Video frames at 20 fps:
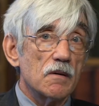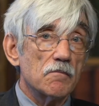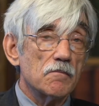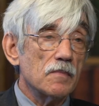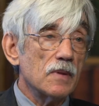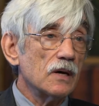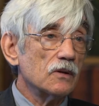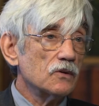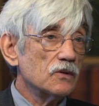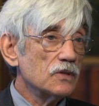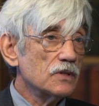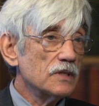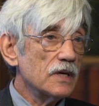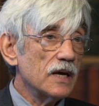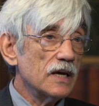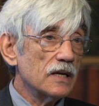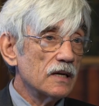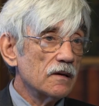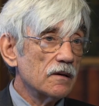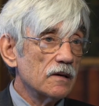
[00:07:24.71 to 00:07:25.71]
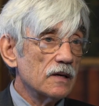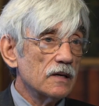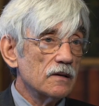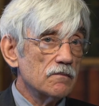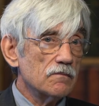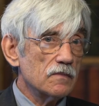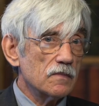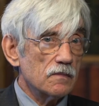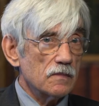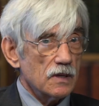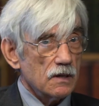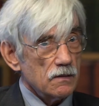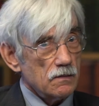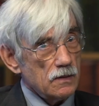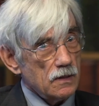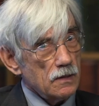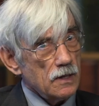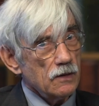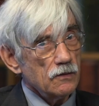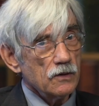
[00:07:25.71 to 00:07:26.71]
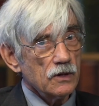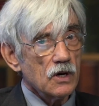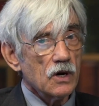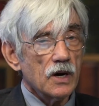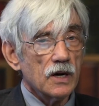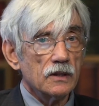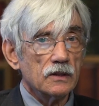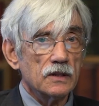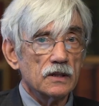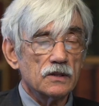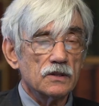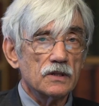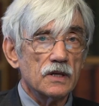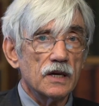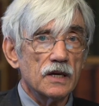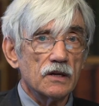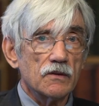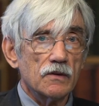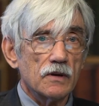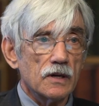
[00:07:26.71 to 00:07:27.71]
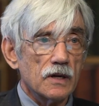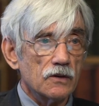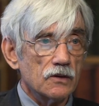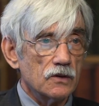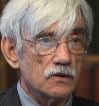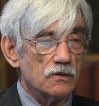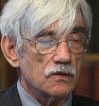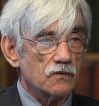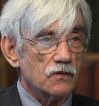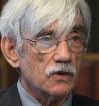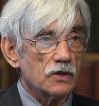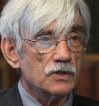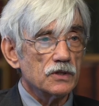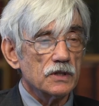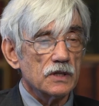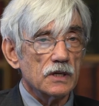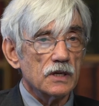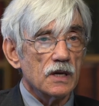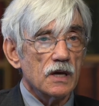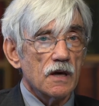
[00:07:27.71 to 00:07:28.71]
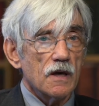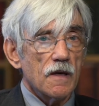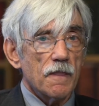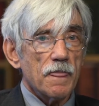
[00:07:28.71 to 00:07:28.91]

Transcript: Muller's data and another colleague's data in another university,